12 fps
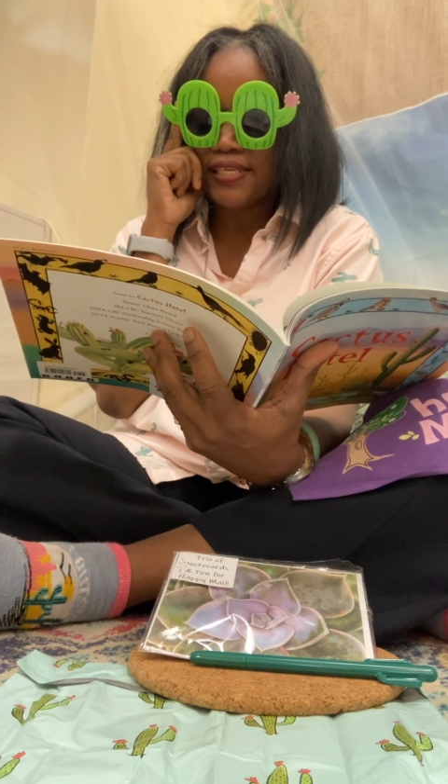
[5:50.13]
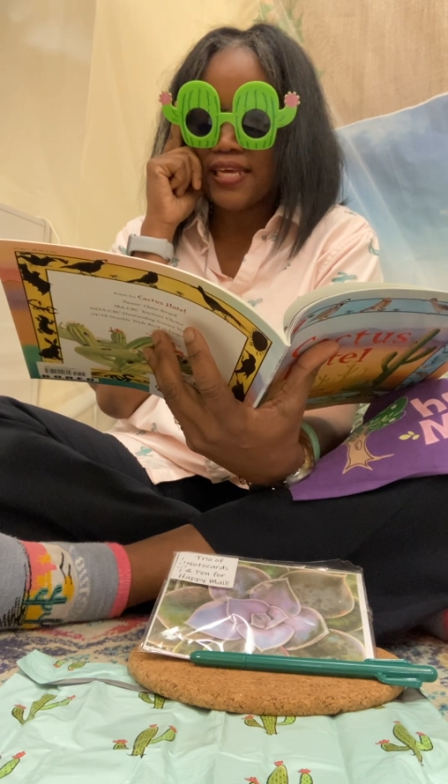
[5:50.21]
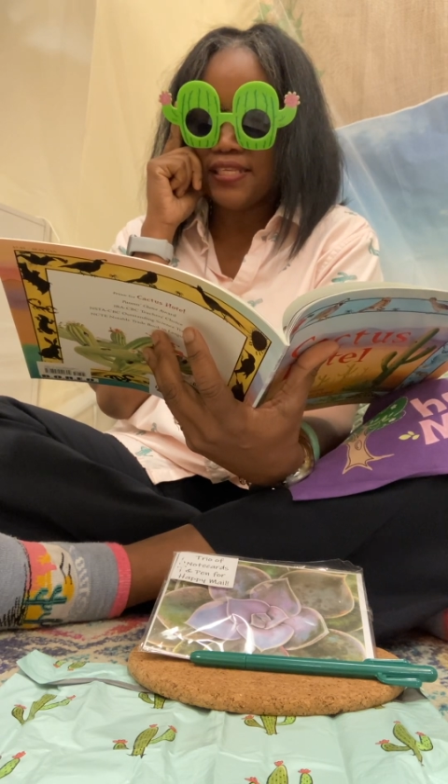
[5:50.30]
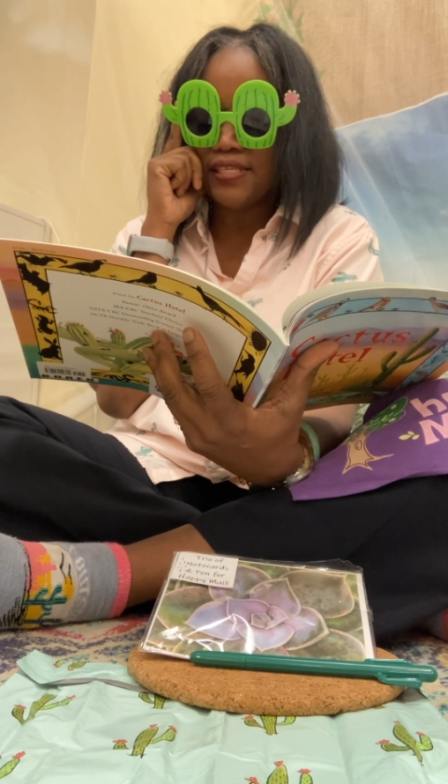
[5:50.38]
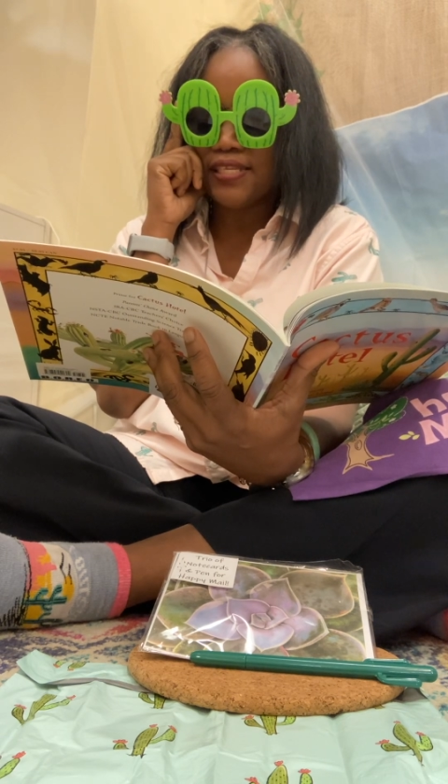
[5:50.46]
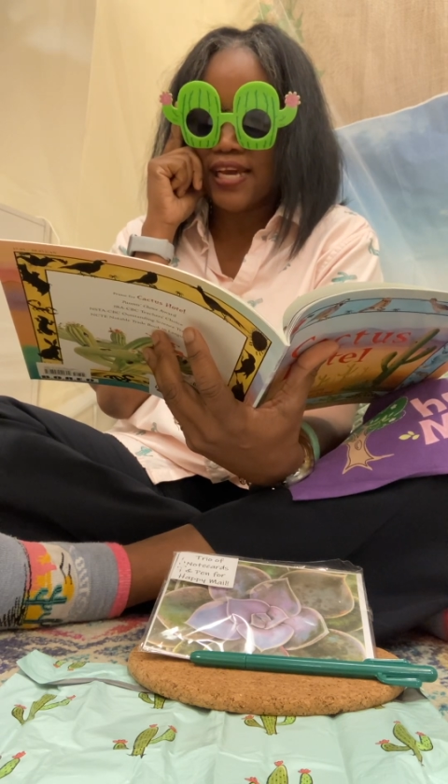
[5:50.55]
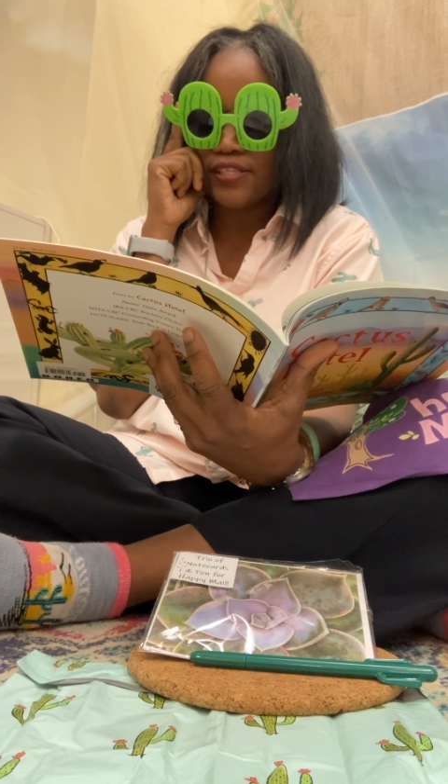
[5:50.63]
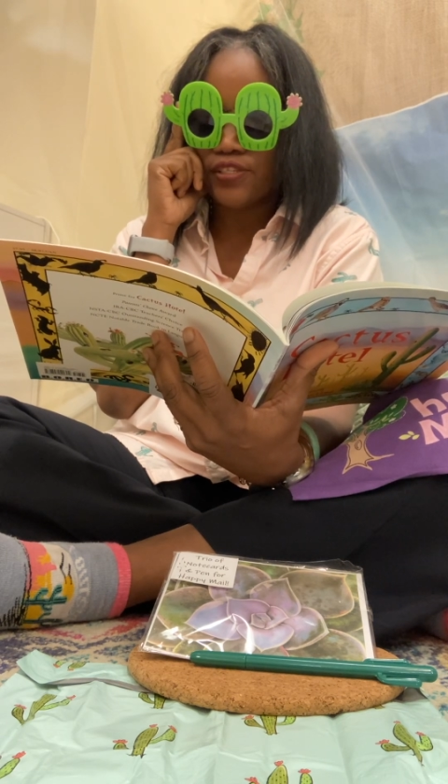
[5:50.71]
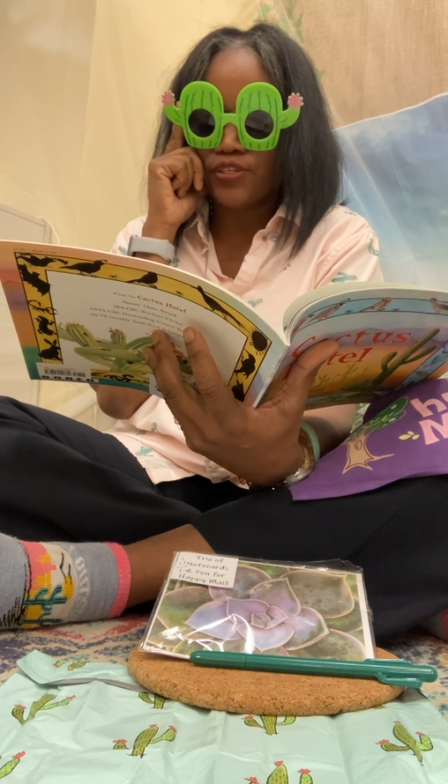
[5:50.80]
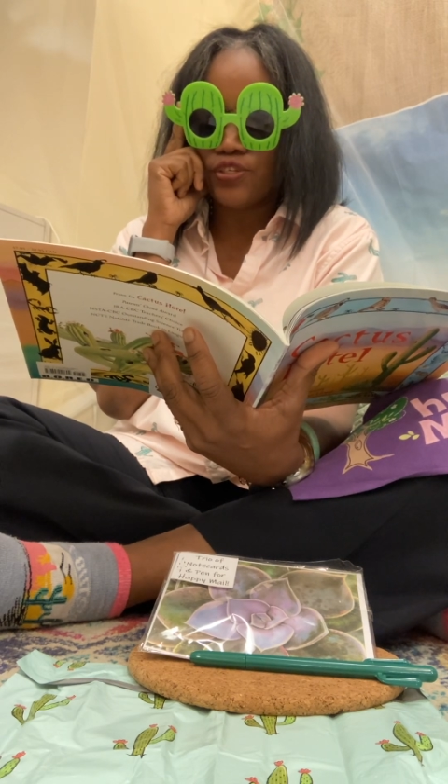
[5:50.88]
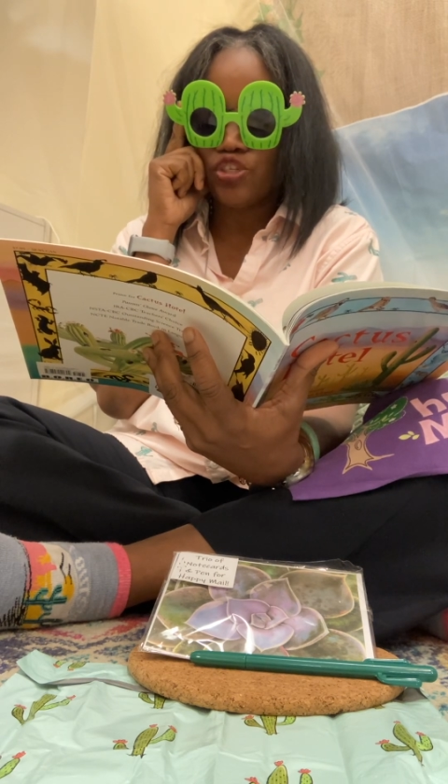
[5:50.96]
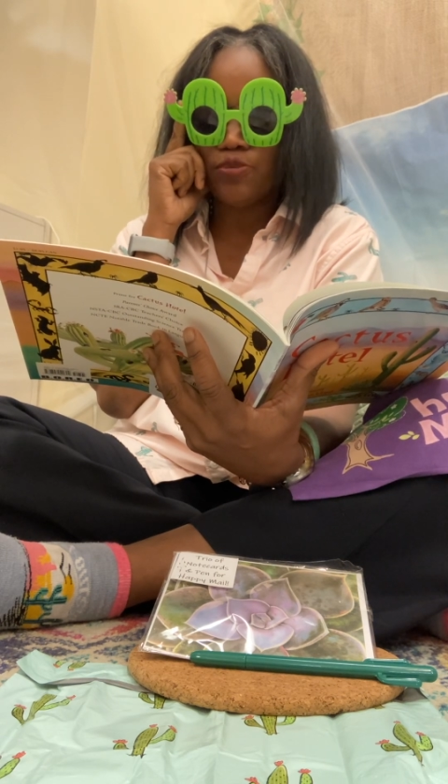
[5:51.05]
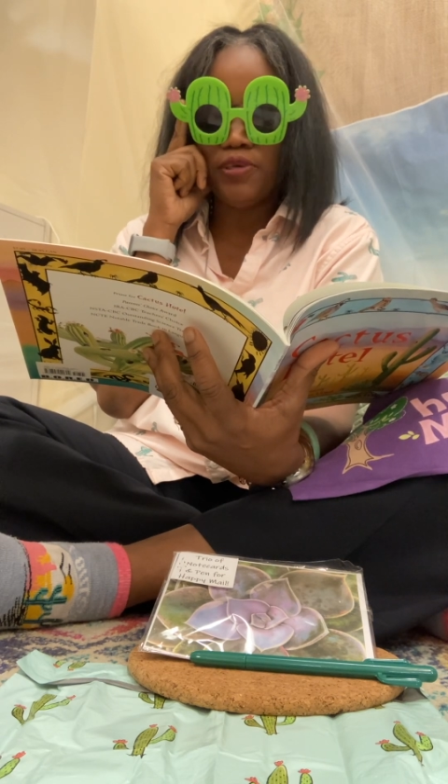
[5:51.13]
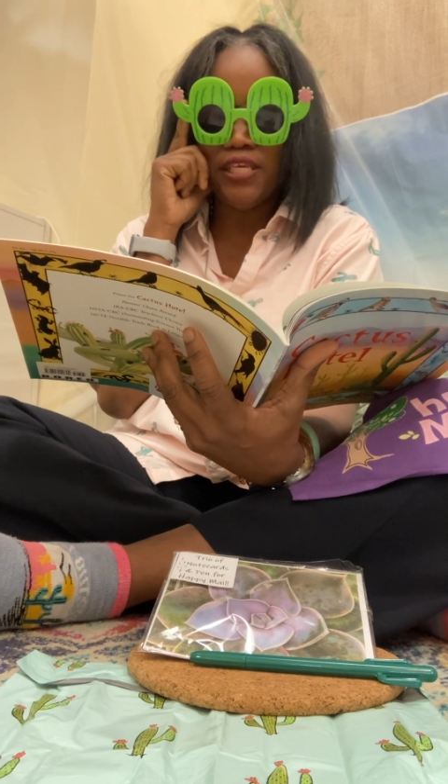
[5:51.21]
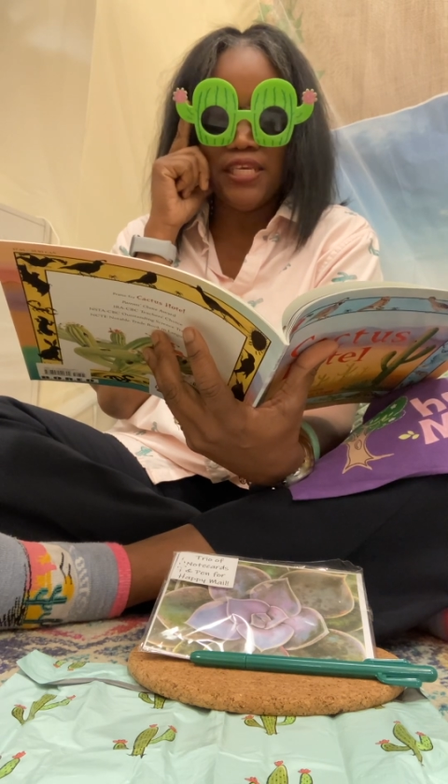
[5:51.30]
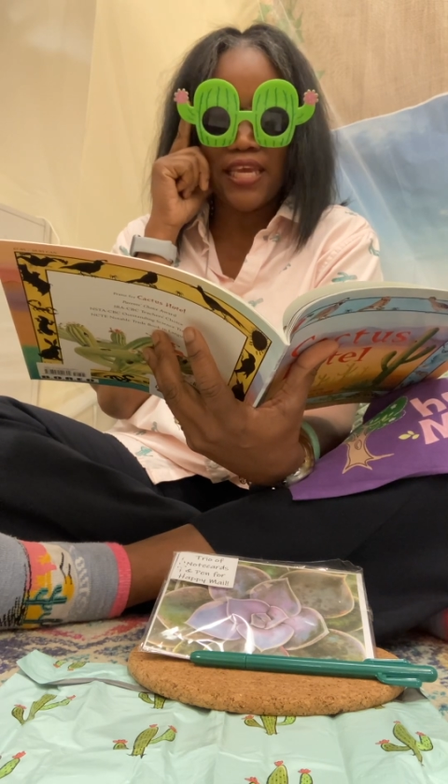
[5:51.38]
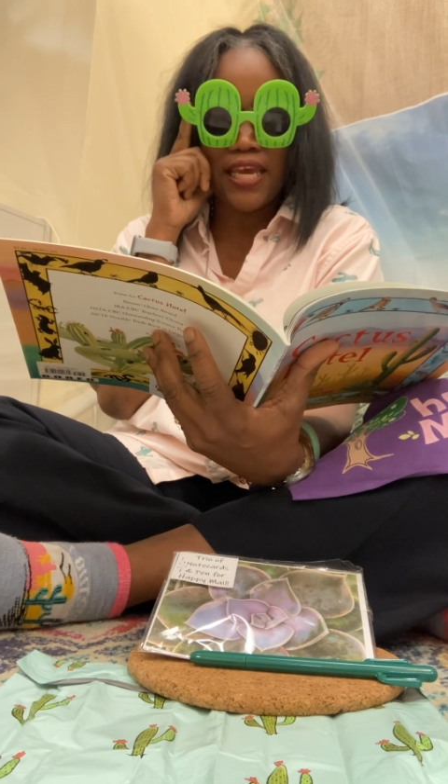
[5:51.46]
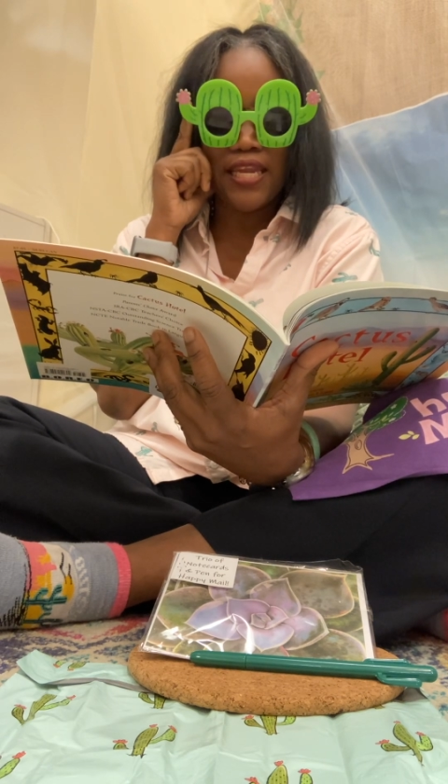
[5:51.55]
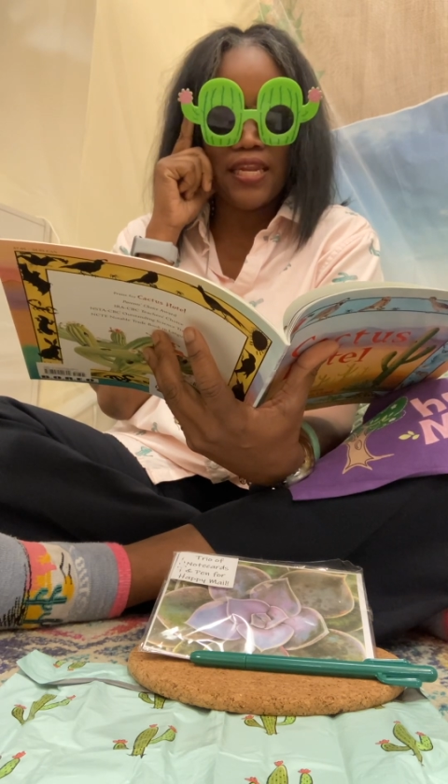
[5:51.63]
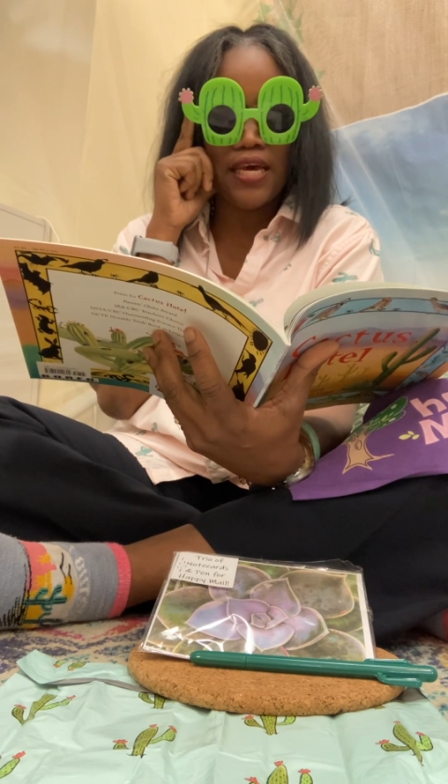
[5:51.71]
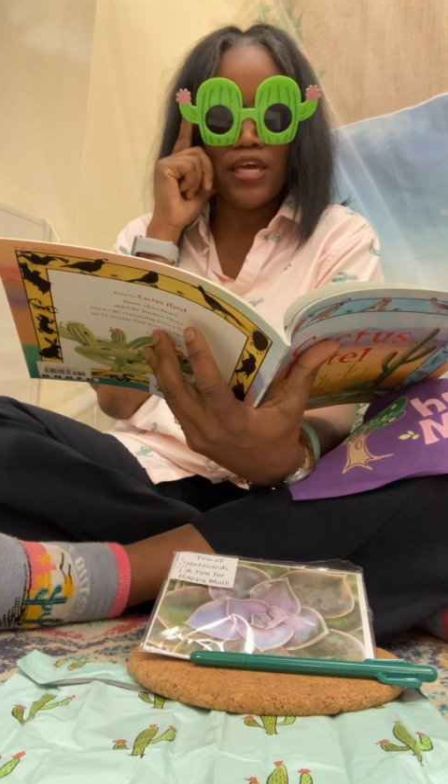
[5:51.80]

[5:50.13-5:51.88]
in the desert to begin